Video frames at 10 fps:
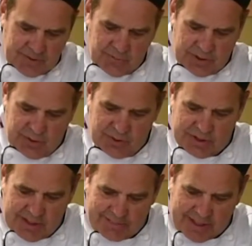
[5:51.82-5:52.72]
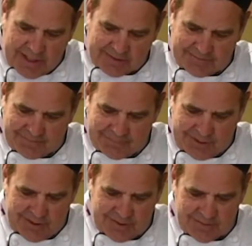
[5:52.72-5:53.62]
Would you stay back,
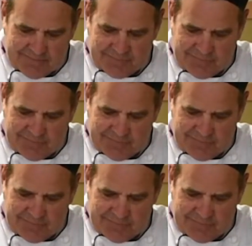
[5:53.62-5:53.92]
please?